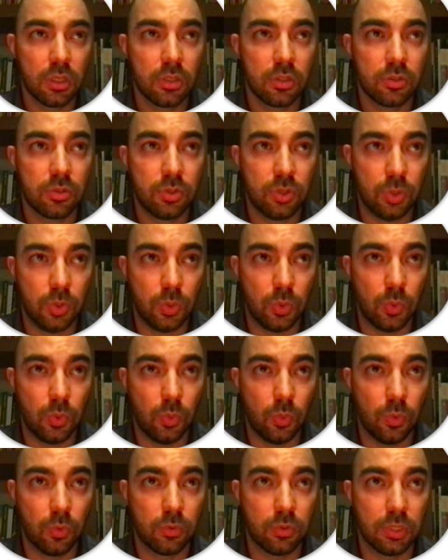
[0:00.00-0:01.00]
to
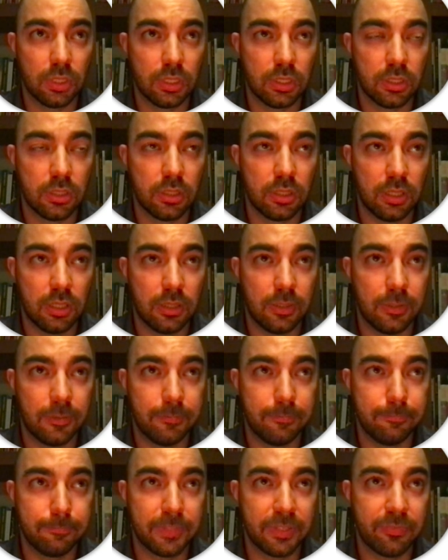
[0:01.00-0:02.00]

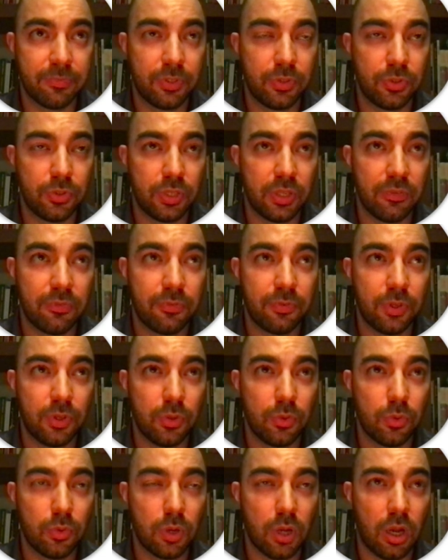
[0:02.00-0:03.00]
if
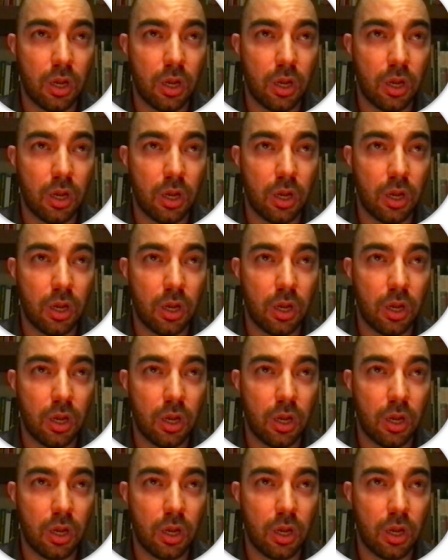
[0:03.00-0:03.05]
you